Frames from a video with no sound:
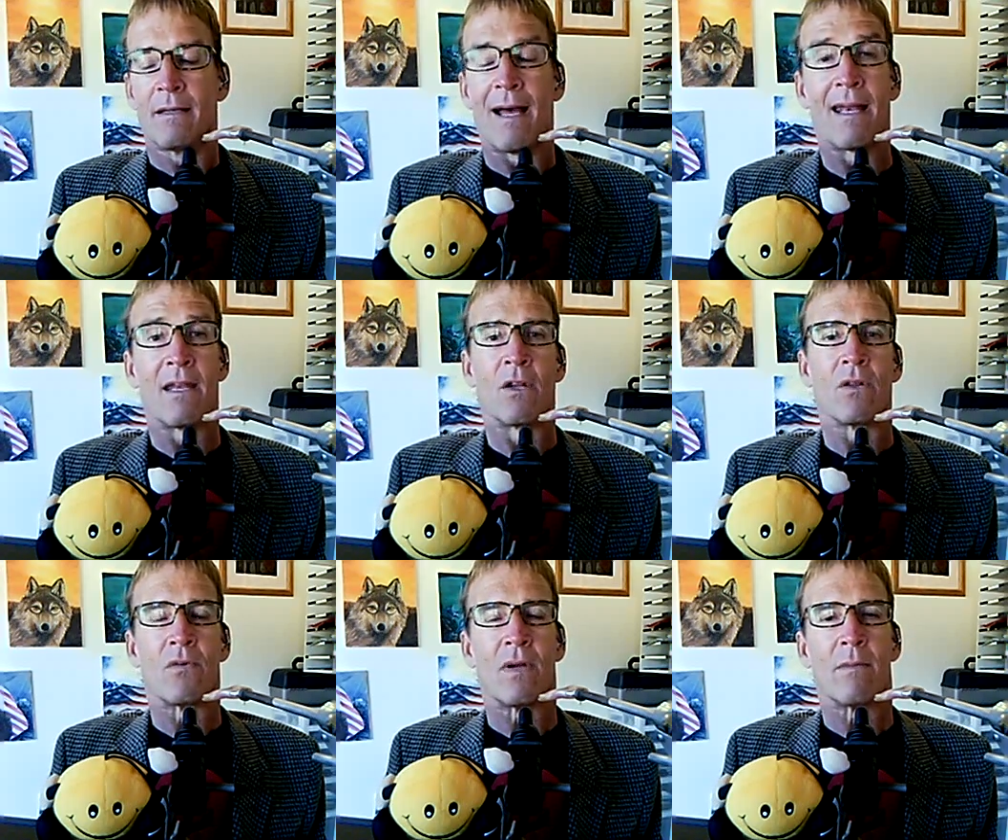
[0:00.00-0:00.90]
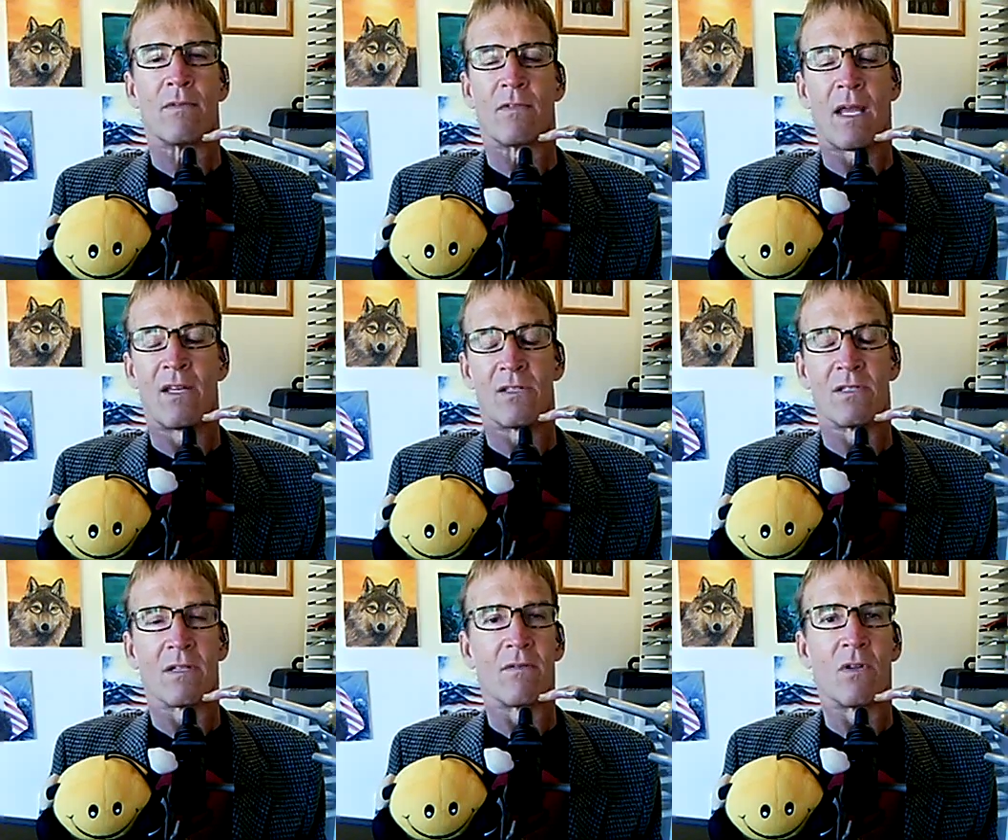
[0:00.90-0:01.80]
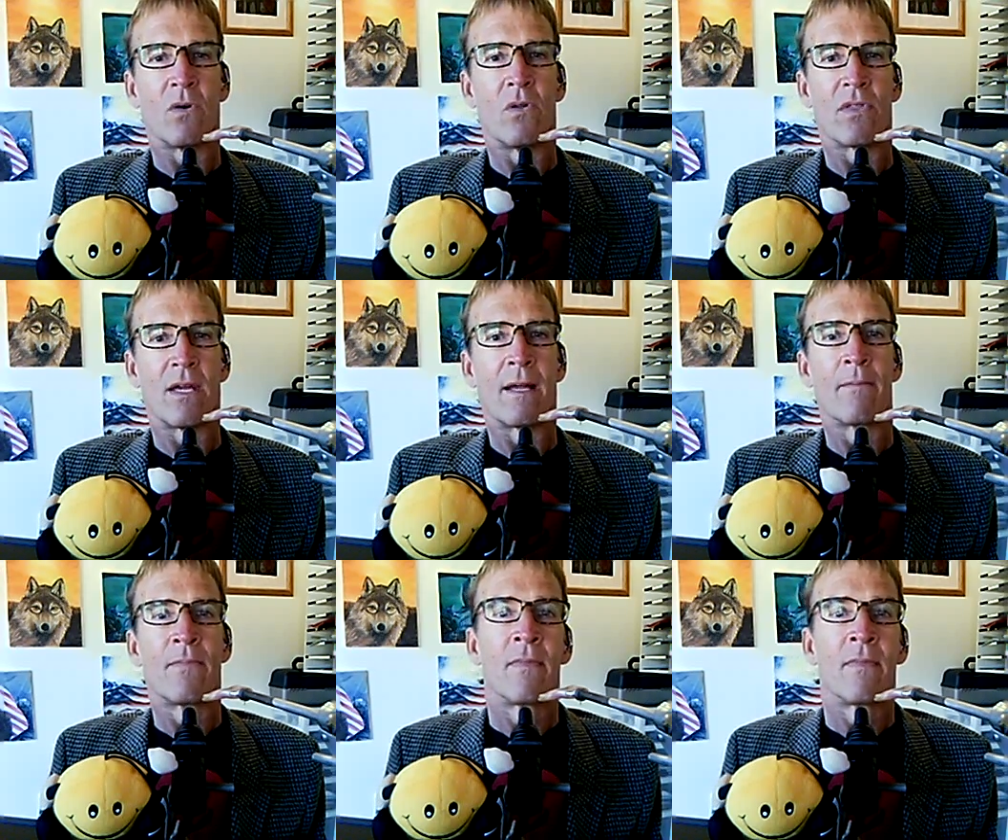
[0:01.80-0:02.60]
I didn't know the ramifications of the whole thing.